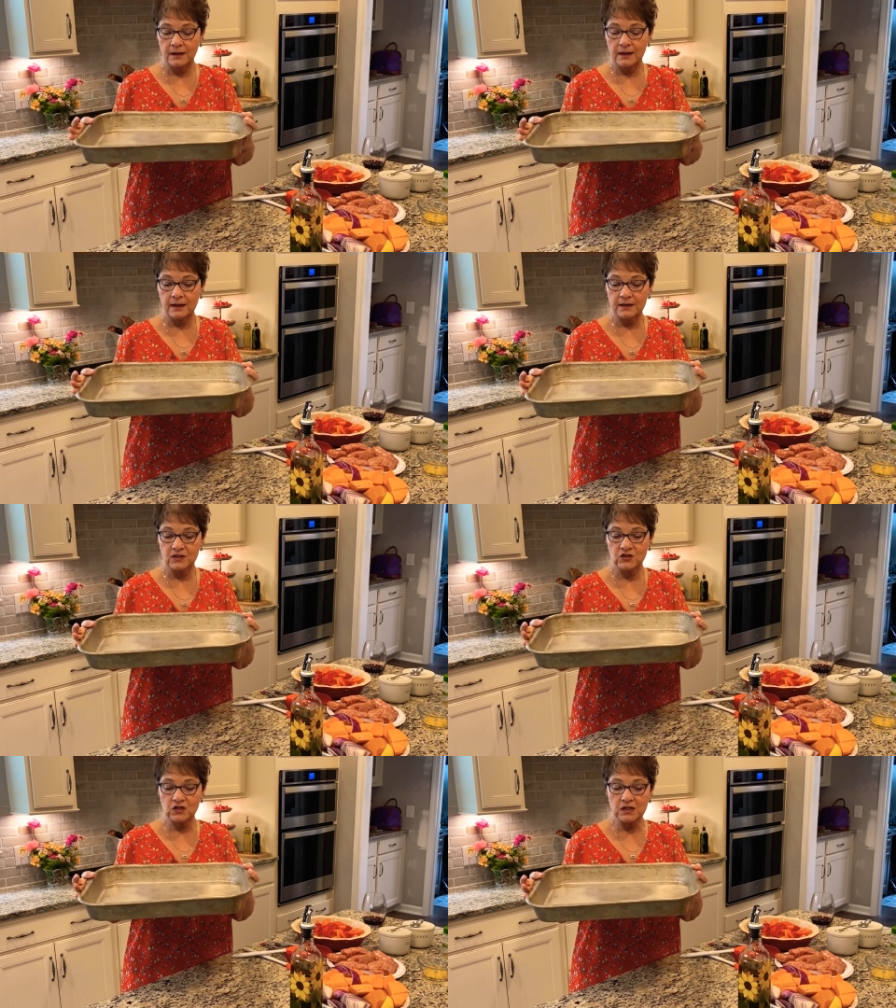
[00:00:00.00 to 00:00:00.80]
And
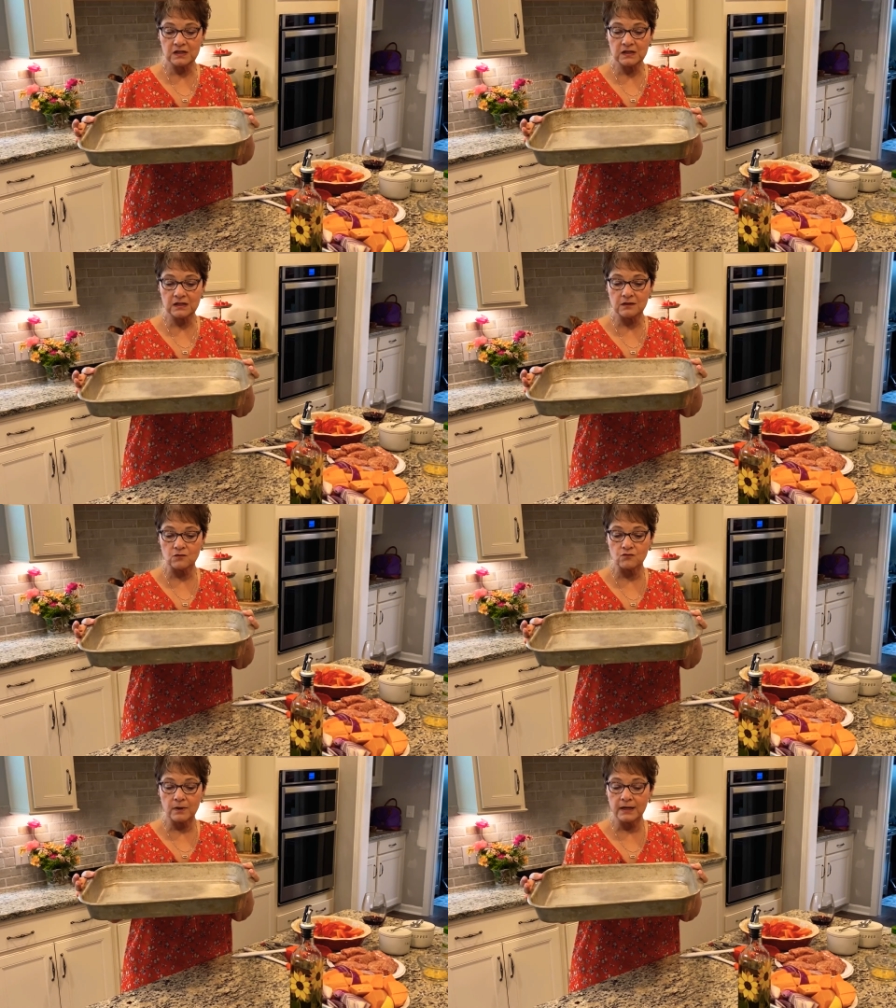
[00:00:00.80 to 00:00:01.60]
it's just the
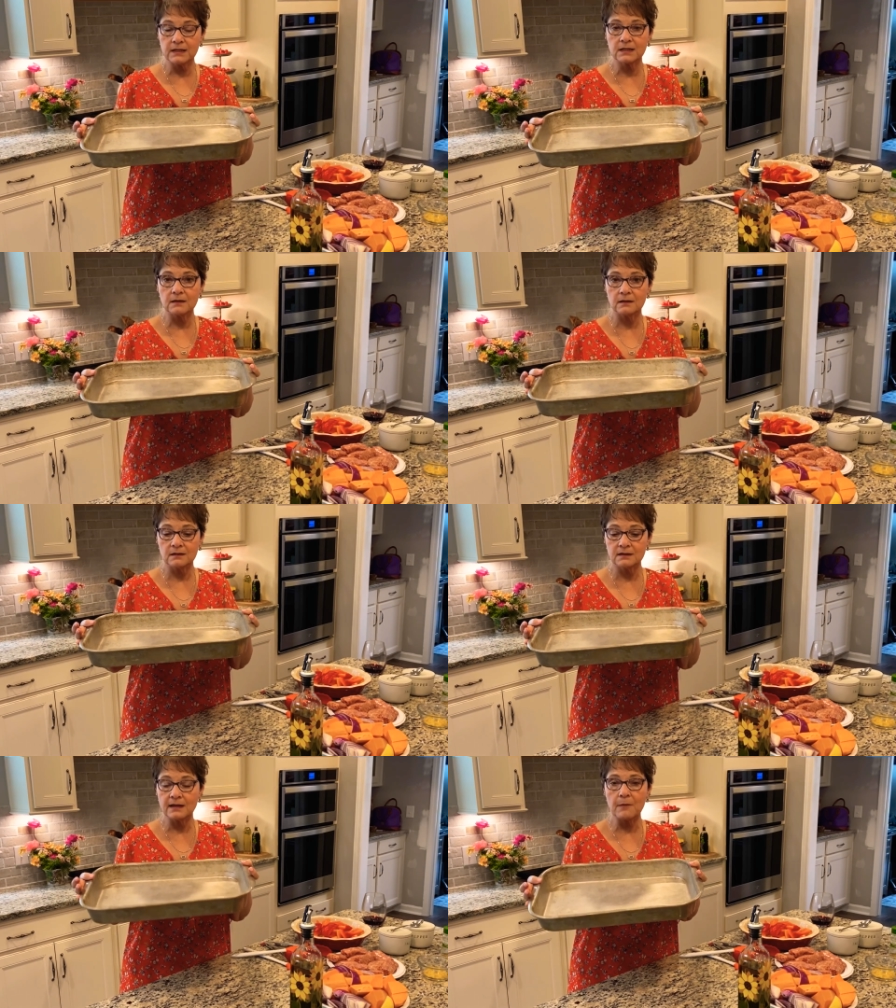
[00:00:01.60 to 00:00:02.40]
right
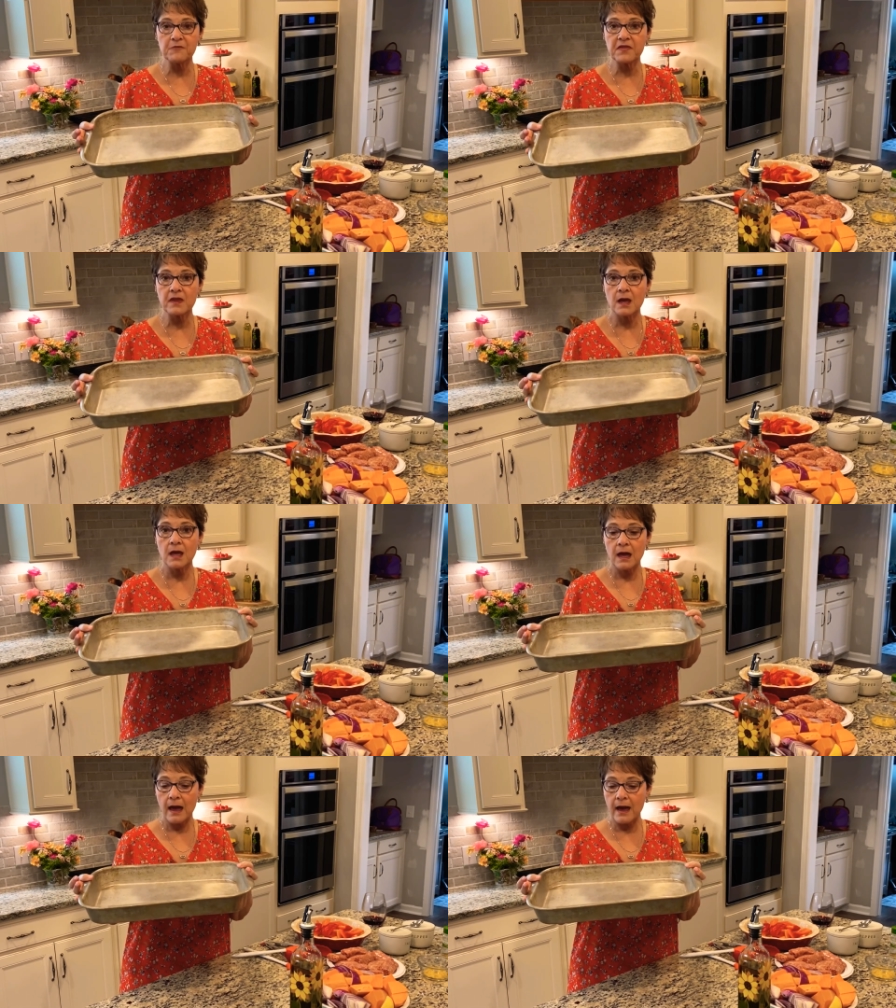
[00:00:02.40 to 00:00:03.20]
depth
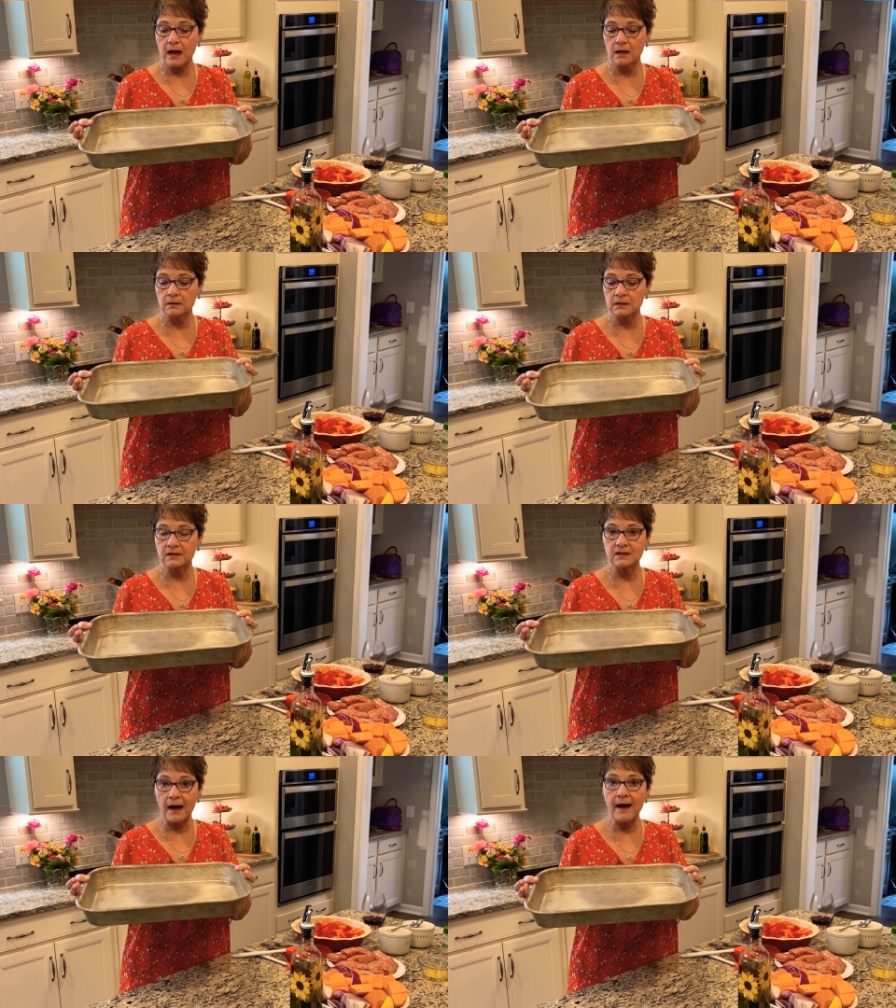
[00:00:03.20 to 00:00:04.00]
and
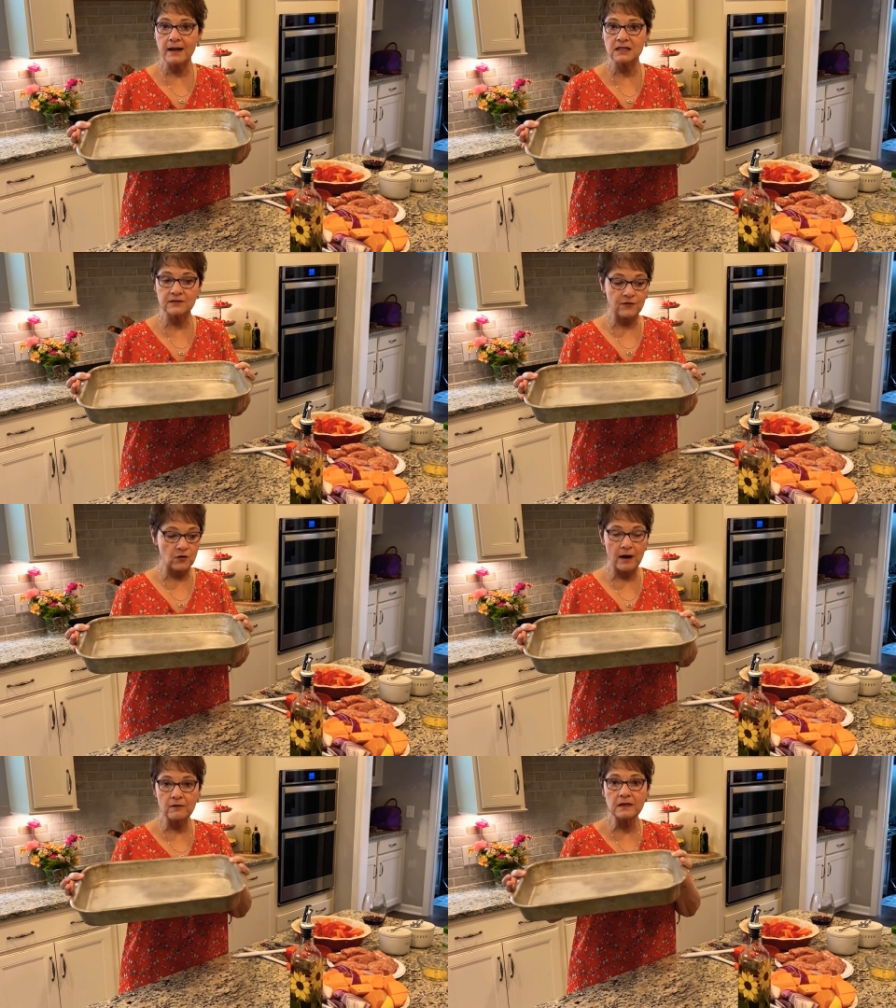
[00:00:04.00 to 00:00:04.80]
size for
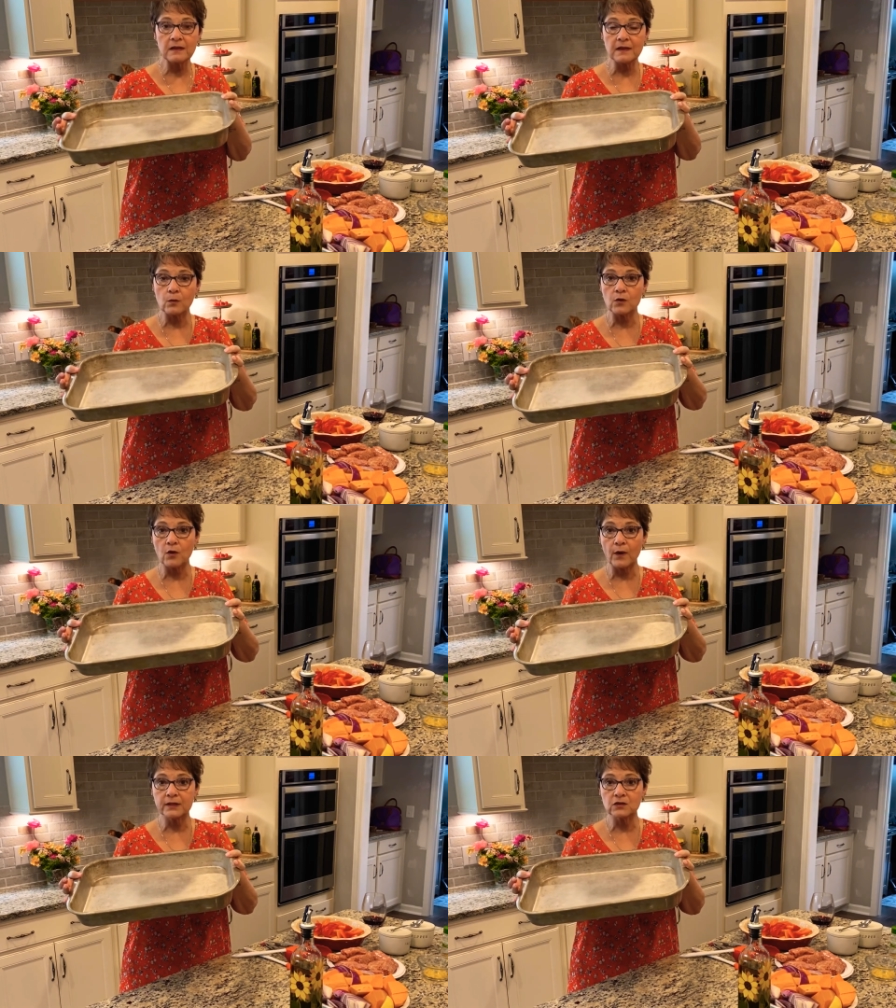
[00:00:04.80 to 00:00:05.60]
everything that we're
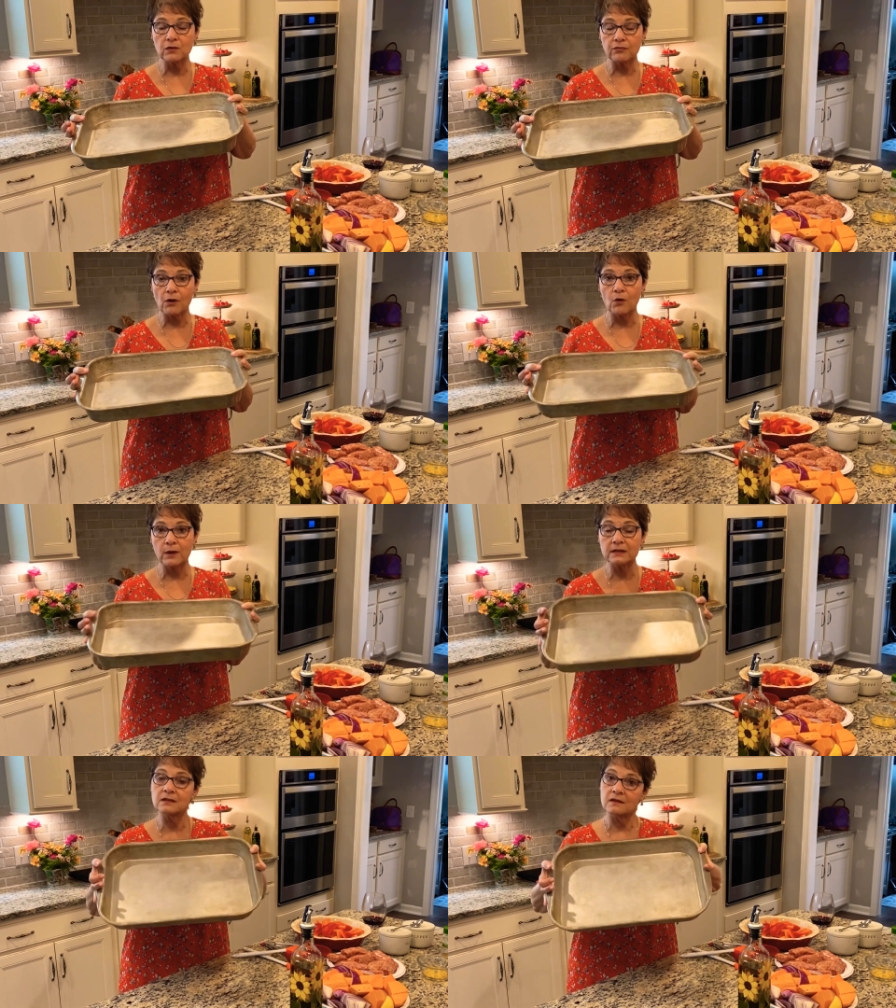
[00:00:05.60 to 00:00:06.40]
going to throw
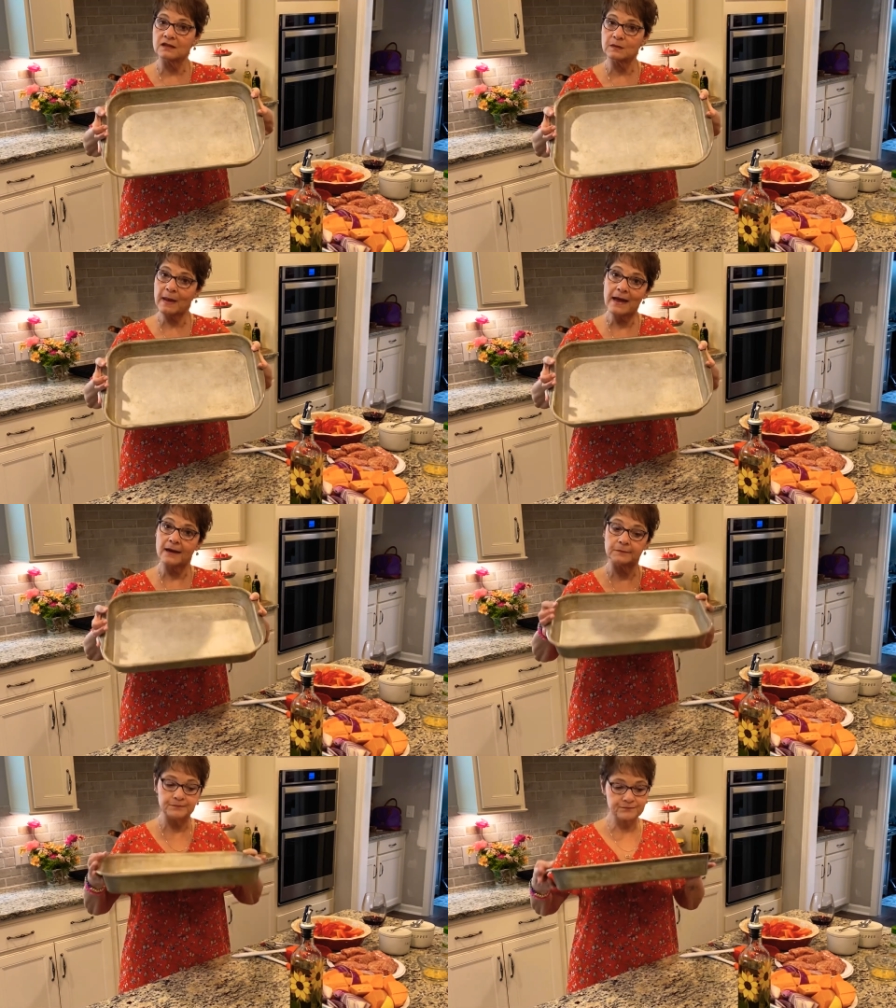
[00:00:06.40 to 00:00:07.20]
into this pan